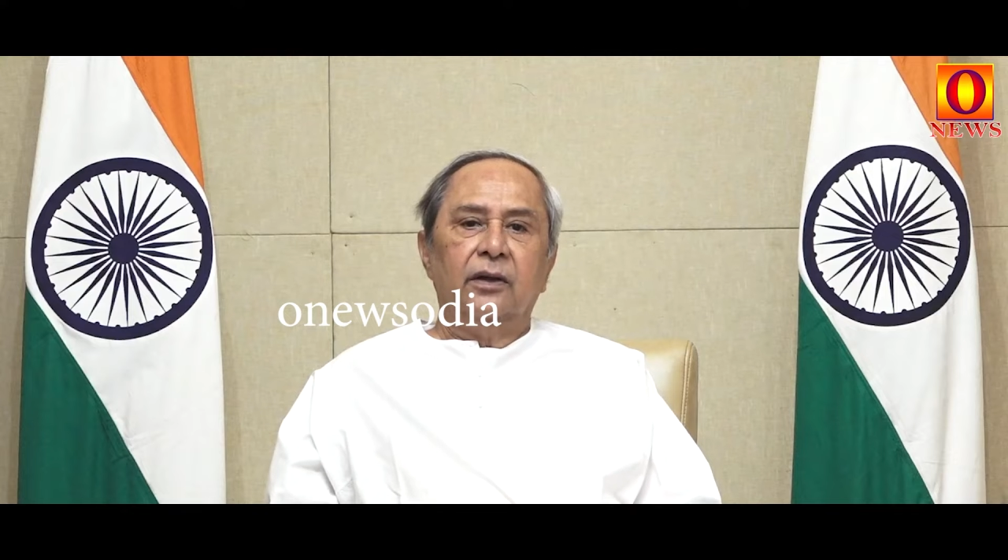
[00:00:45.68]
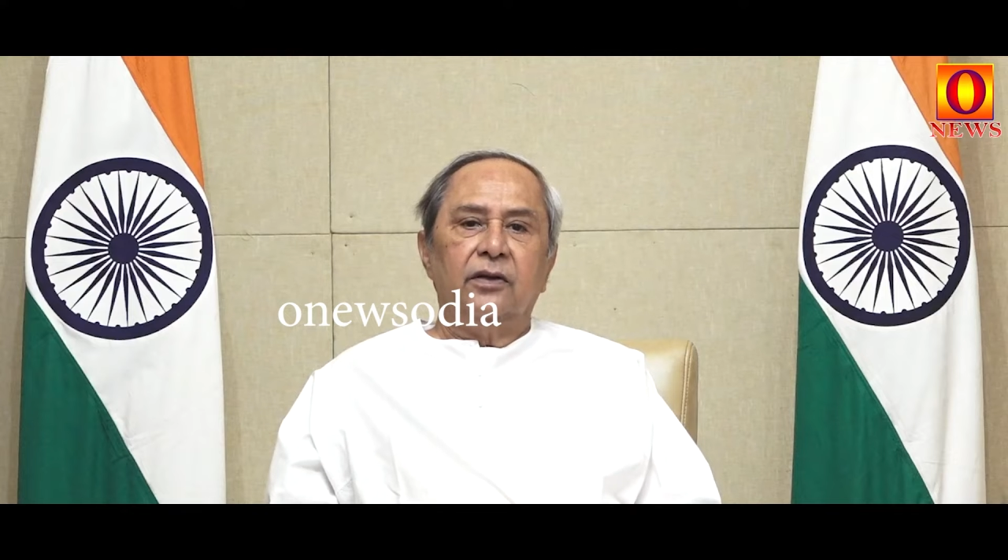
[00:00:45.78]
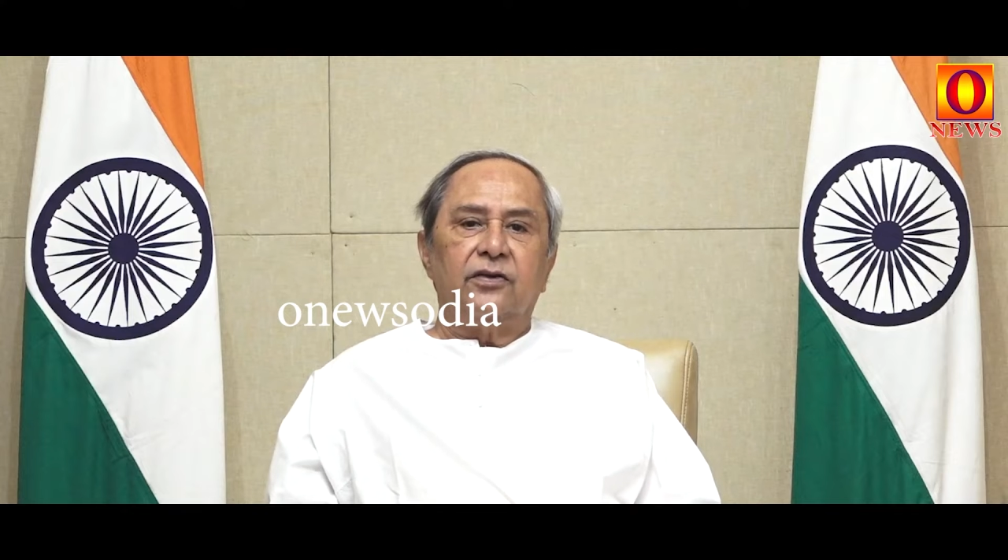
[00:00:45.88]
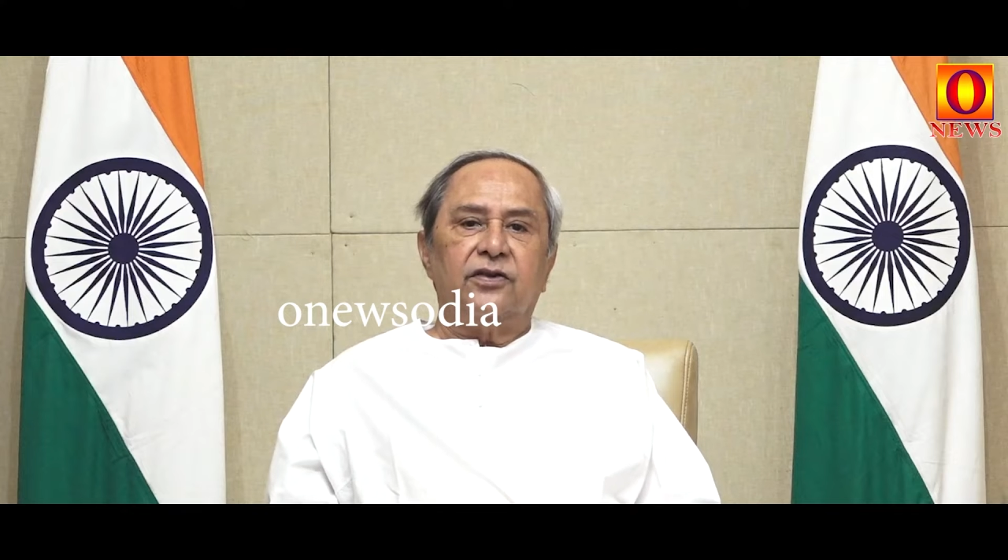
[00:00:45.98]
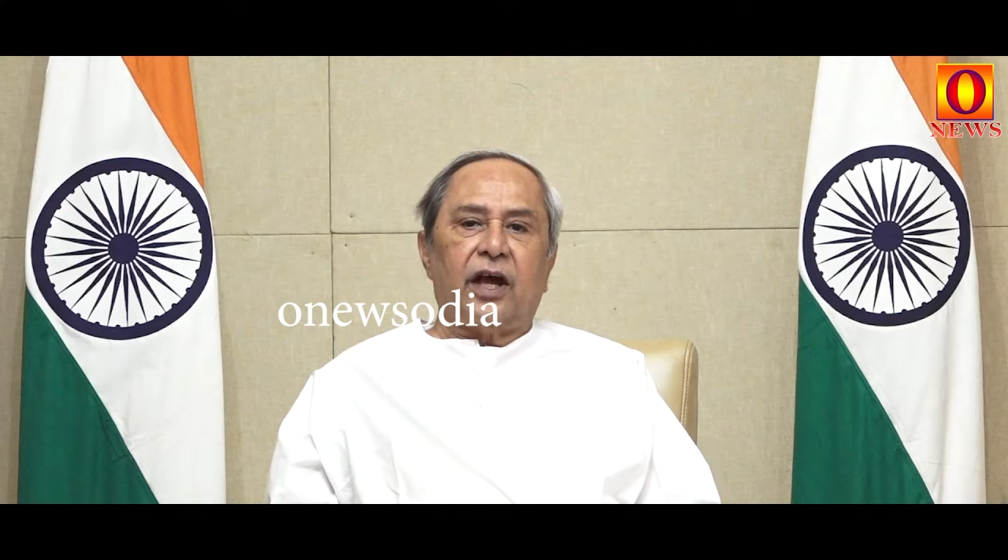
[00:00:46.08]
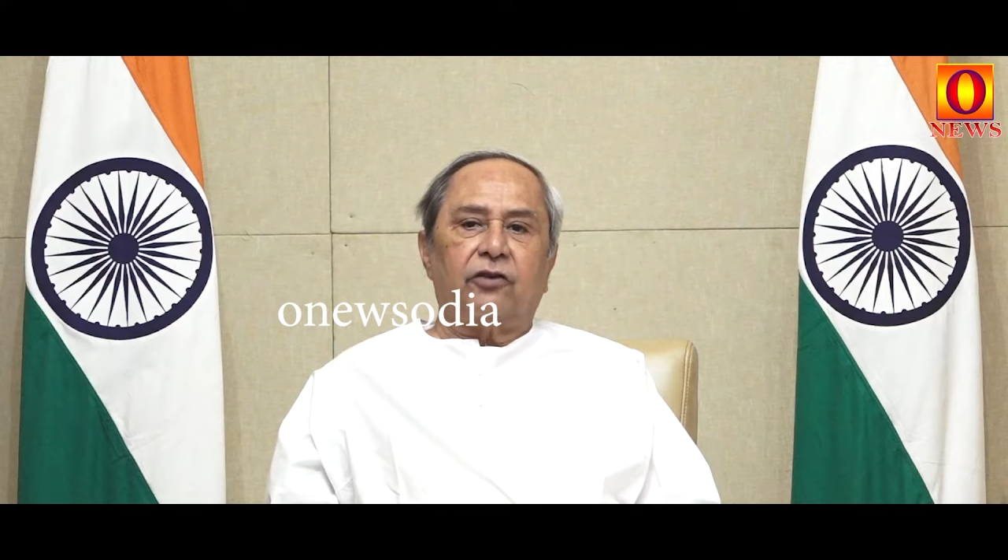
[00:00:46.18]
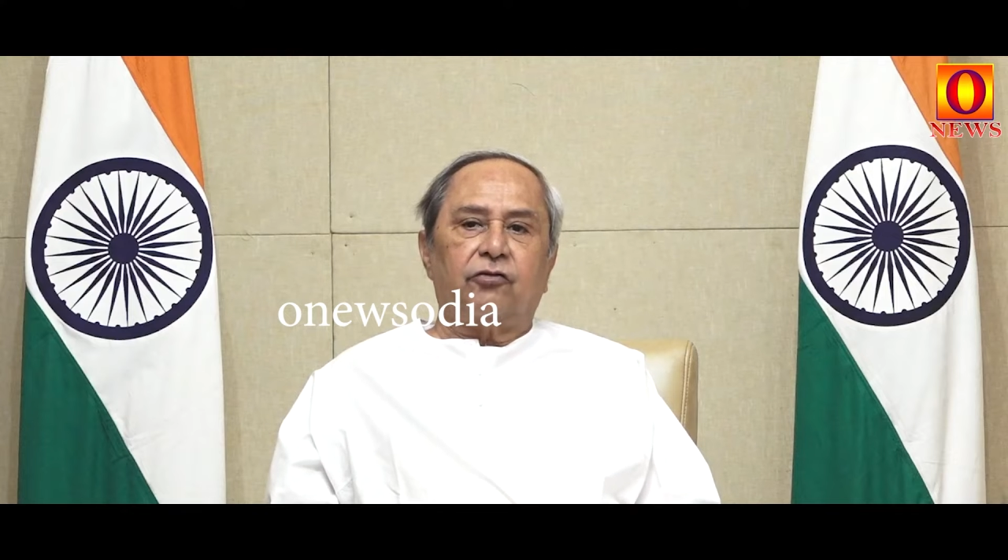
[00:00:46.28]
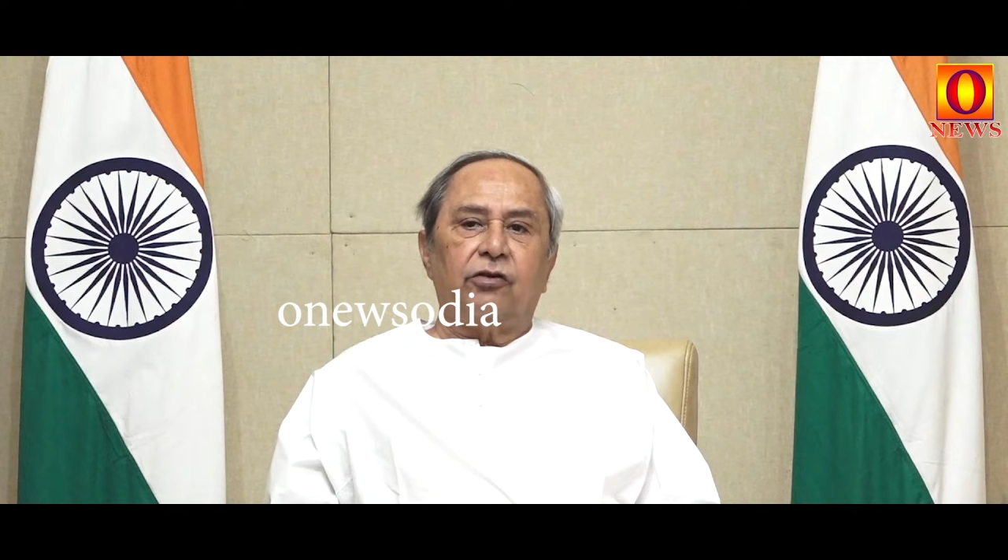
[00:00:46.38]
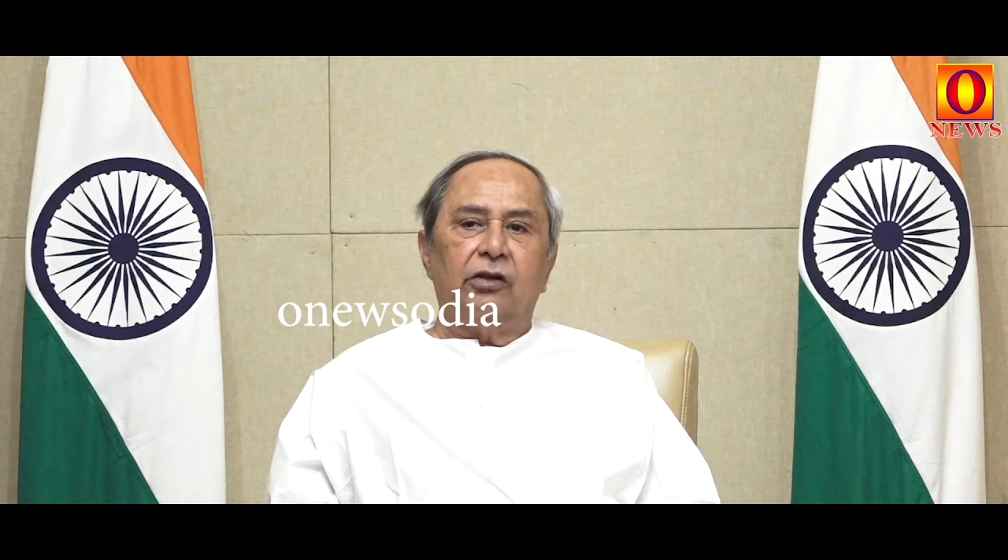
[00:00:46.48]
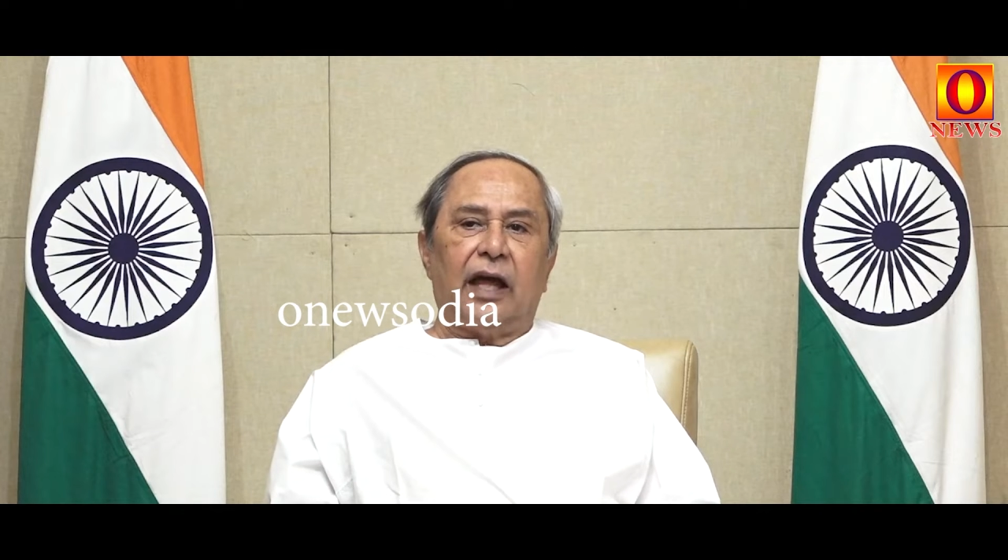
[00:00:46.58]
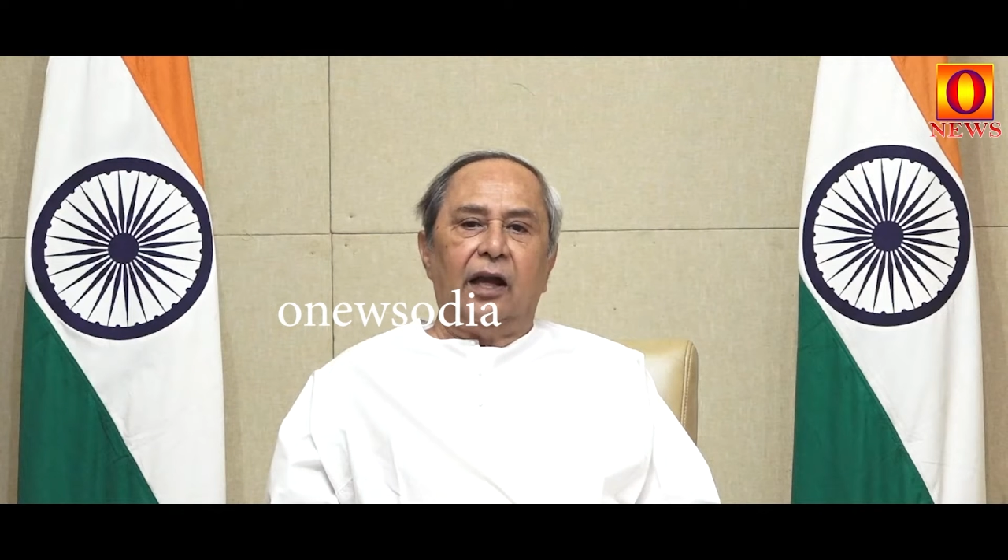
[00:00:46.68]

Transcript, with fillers: The sectoral